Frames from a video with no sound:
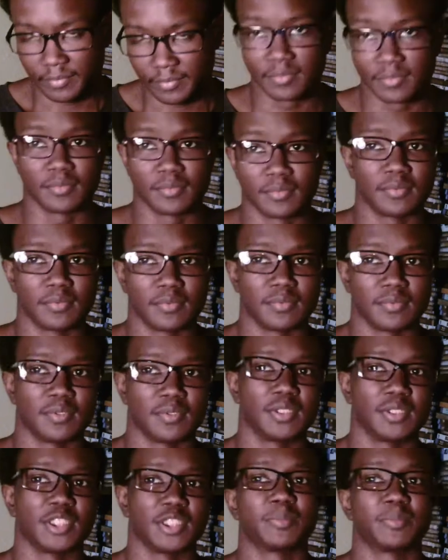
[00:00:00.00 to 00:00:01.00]
Okay,
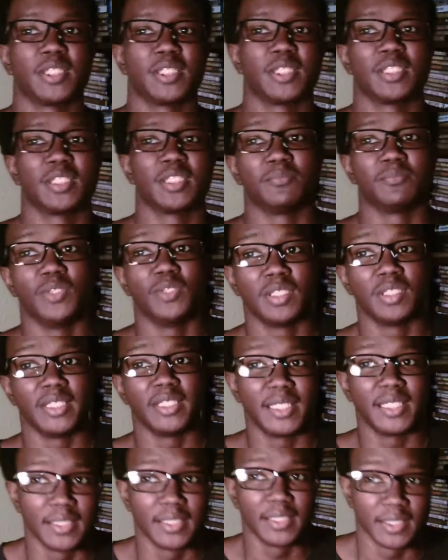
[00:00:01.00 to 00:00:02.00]
speaking of weird editing and
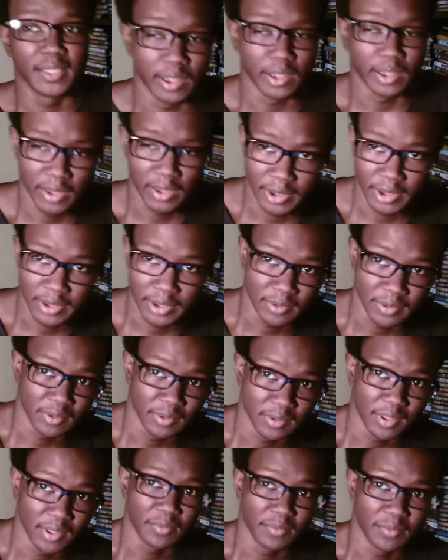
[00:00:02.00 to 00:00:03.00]
cuts, I
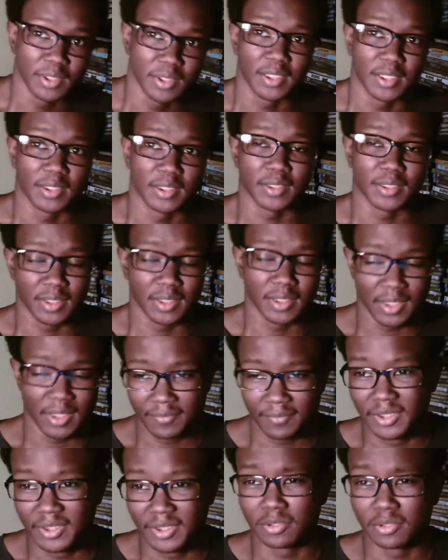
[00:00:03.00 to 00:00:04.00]
realized, I've noticed
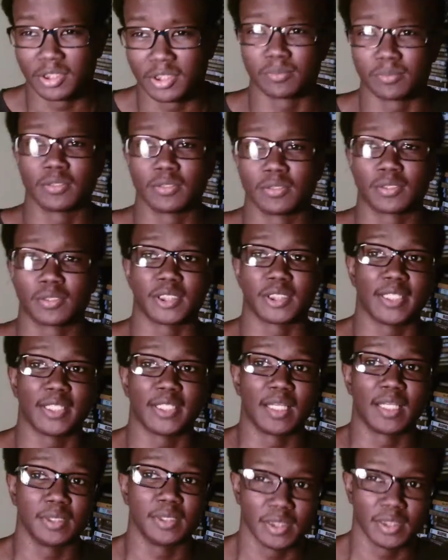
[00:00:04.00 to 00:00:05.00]
most of the stabbing scenes
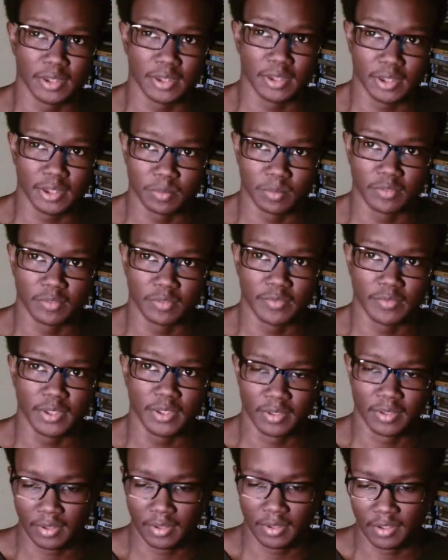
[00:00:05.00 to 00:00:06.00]
in this movie,
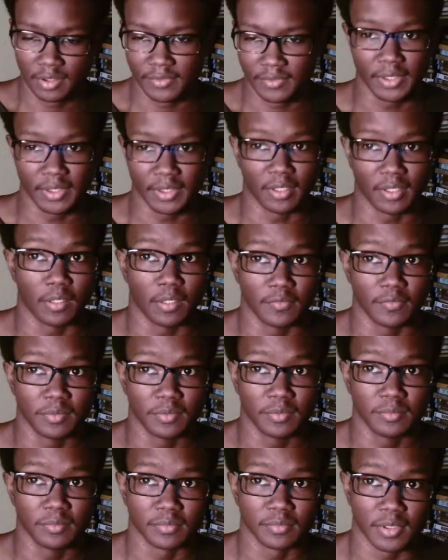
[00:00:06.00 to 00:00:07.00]
not all of them, are
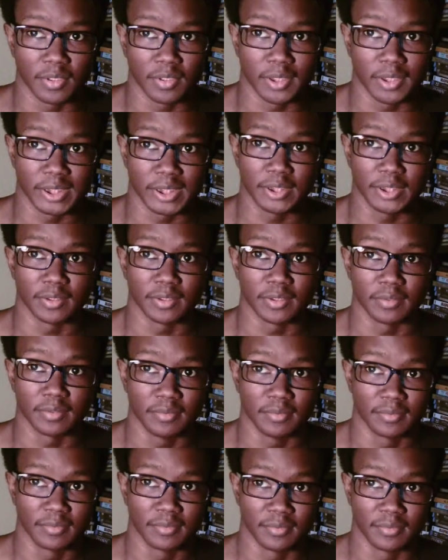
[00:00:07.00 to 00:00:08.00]
censored. Not in
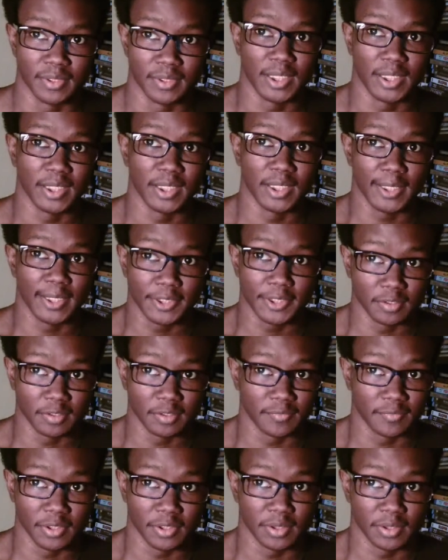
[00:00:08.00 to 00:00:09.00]
the theatrical version.
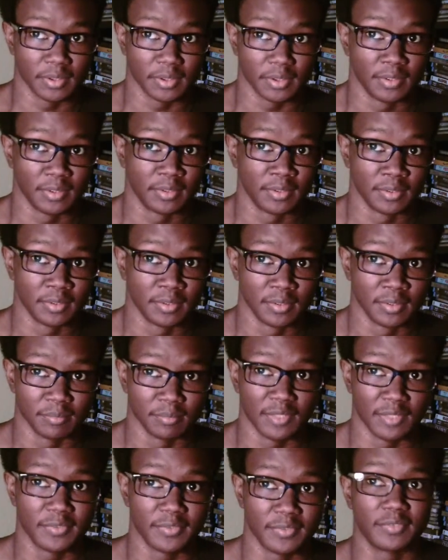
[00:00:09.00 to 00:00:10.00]
My favorite
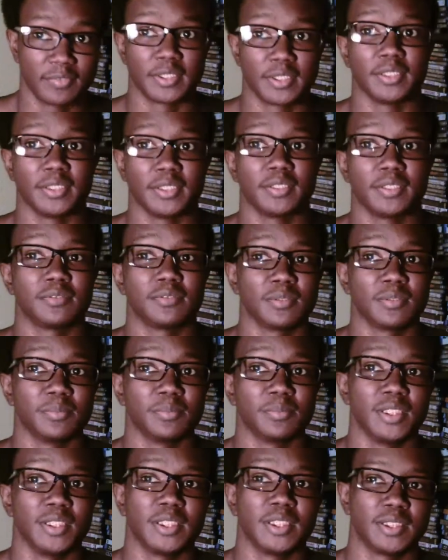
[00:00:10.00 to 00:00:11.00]
kill is completely
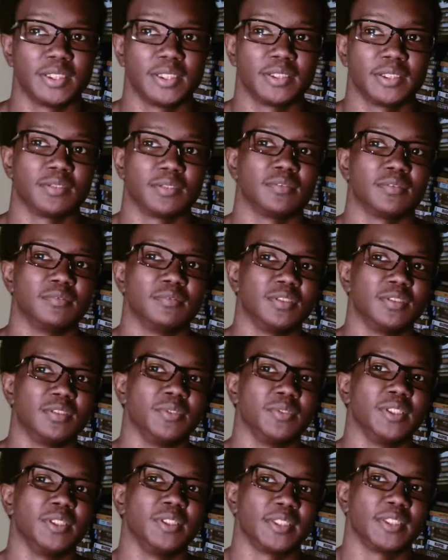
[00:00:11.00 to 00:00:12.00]
censored. When we're
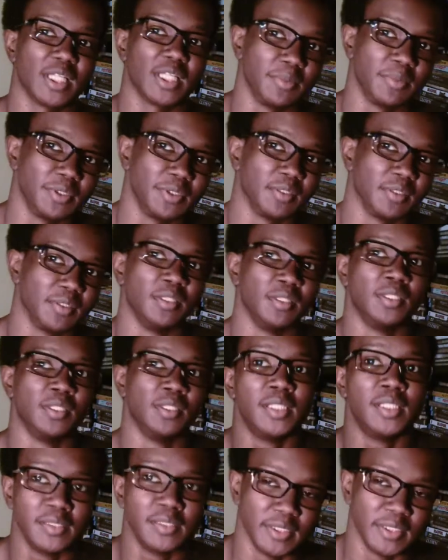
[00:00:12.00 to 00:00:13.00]
stabbing her, and they
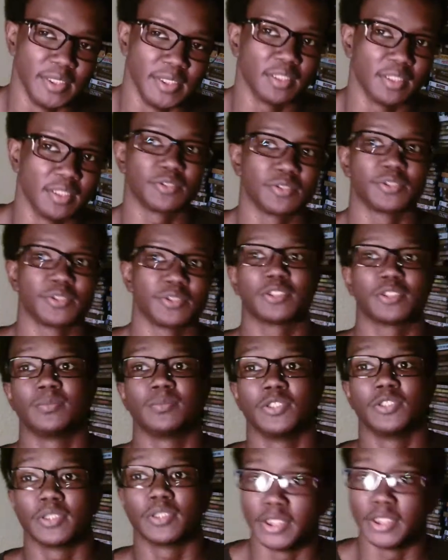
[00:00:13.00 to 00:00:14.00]
go into slow motion, and he's
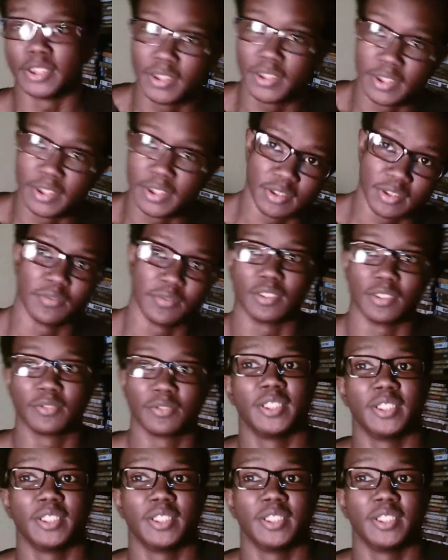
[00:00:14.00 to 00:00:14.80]
just going crazy.